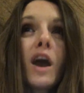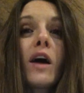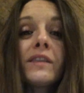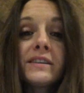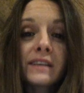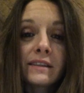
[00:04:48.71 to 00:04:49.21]

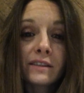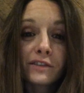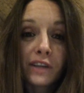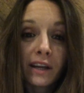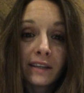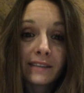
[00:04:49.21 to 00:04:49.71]
All these things of
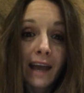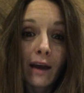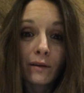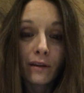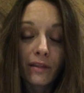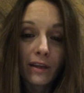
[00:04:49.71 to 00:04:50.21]
shutting
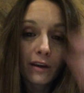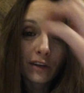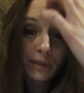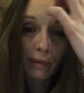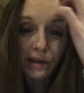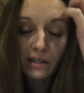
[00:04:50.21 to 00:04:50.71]
down their
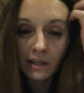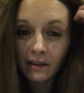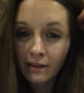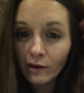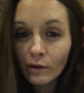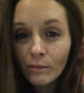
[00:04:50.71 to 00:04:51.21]
expression
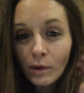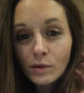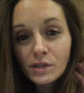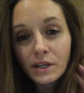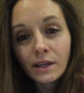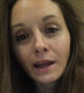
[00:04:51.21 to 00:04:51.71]
and their
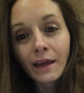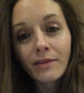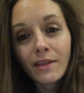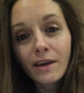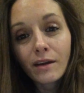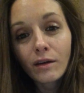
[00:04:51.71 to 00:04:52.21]
emotion
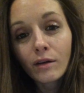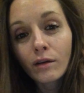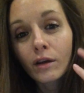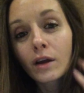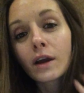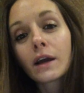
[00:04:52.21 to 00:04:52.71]
and their
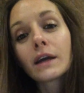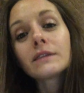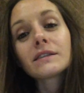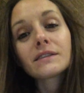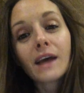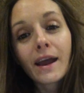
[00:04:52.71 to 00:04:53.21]

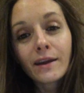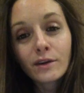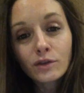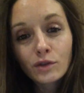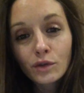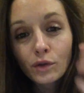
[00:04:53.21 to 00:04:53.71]

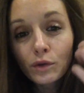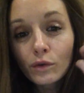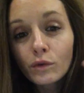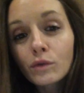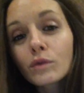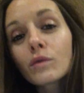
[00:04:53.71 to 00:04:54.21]
desire
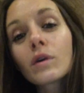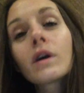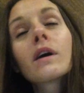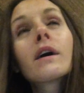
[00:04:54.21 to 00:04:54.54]
to